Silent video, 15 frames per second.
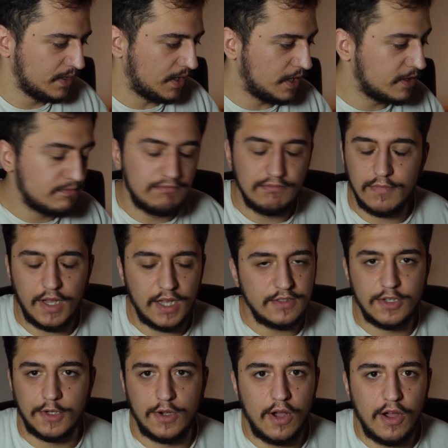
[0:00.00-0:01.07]
I
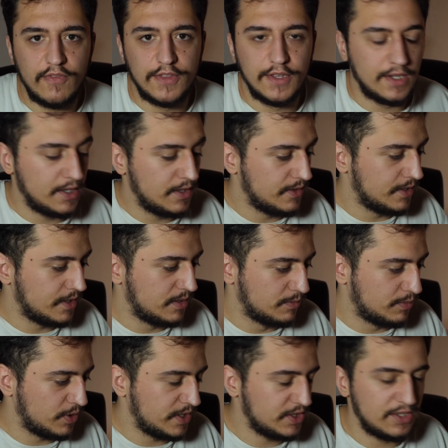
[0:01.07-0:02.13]
turn off the
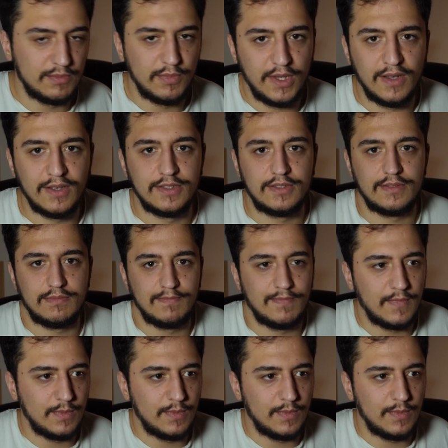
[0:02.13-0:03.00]
compression, because